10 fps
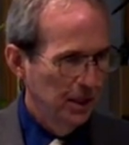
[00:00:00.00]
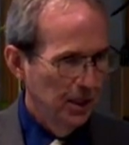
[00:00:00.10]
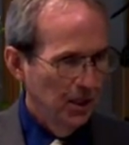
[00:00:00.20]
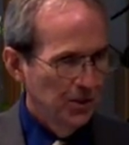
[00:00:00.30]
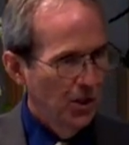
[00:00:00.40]

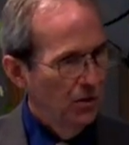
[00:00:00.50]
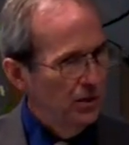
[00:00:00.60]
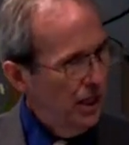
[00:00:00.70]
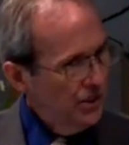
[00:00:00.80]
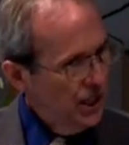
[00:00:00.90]
So,
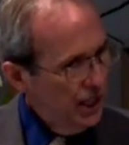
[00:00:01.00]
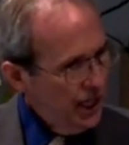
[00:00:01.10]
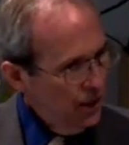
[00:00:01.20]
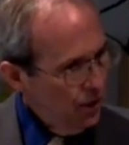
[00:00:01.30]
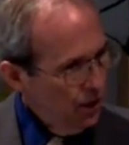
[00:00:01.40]
not 10
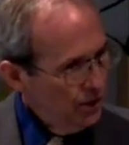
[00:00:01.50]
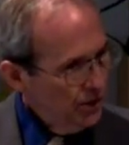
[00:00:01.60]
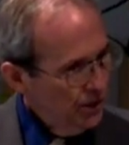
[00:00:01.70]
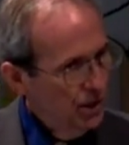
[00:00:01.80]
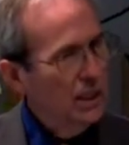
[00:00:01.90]
hours,
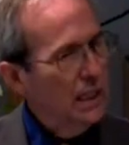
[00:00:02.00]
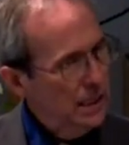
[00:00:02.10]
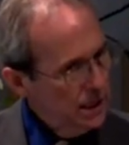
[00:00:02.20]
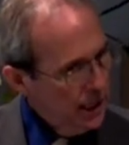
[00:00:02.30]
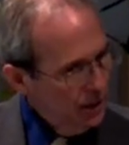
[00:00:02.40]

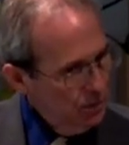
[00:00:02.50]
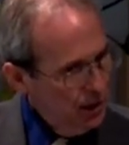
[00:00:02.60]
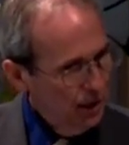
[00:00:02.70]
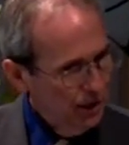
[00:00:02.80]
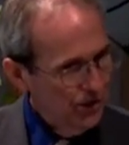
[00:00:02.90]
10
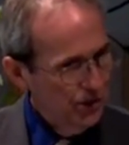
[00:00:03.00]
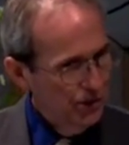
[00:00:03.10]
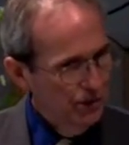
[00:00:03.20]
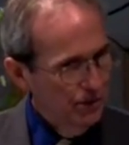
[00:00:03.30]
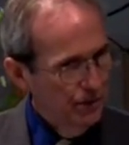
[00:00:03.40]
minutes.
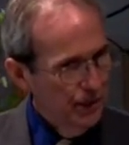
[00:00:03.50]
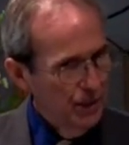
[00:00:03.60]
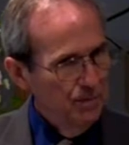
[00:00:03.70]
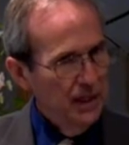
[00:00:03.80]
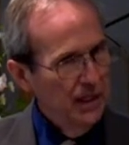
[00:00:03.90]

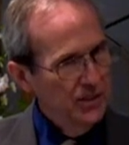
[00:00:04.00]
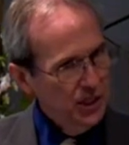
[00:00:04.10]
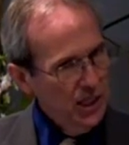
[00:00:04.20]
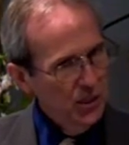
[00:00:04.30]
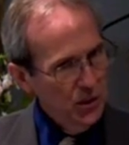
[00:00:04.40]
And it's the
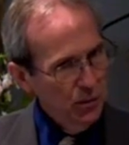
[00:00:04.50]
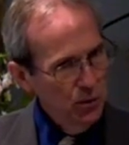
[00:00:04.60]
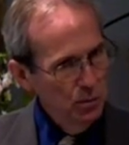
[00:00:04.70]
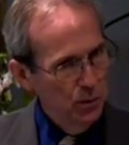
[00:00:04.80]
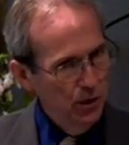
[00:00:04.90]
kind of
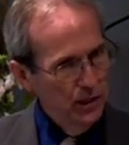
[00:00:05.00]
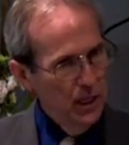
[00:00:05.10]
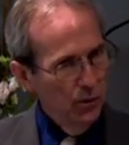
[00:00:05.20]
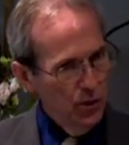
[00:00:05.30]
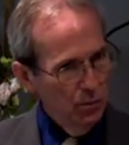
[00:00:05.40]
throughput
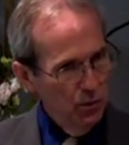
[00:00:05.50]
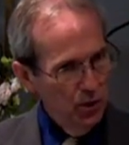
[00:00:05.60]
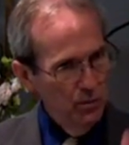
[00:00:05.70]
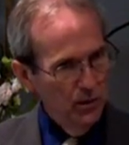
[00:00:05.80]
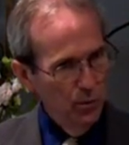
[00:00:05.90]
where you put
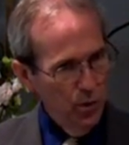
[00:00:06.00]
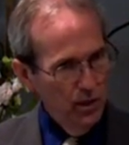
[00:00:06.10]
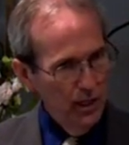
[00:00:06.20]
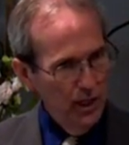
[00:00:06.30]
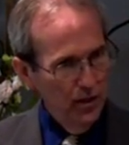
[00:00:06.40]
them in one
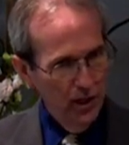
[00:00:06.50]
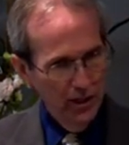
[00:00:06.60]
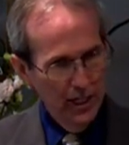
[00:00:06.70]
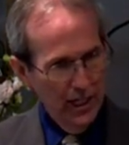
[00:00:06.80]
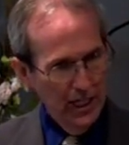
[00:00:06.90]
area
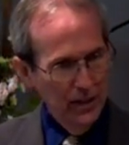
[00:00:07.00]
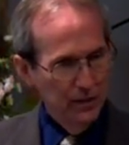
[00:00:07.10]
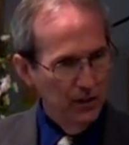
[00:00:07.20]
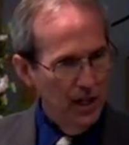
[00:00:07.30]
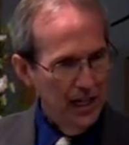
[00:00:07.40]
and they
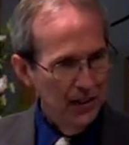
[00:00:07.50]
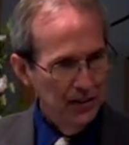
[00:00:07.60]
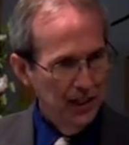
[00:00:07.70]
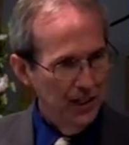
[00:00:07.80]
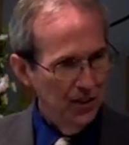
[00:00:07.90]
fly out
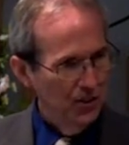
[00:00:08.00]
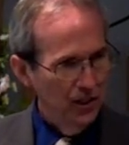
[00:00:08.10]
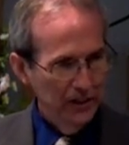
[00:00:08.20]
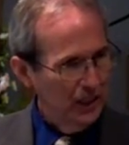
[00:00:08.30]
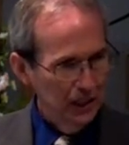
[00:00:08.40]
the other. You don't
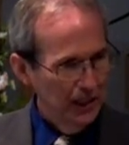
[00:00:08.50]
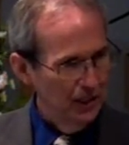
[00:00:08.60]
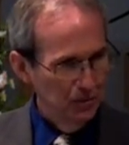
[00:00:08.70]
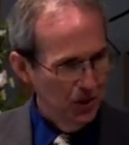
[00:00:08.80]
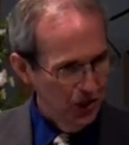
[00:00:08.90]
have to clean the
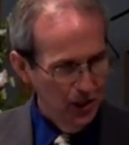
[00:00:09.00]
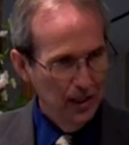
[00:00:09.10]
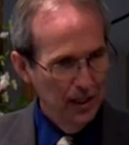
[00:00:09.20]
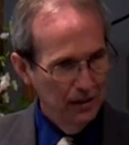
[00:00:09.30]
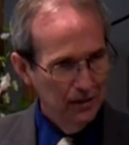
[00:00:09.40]
machine
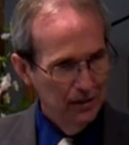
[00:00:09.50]
out.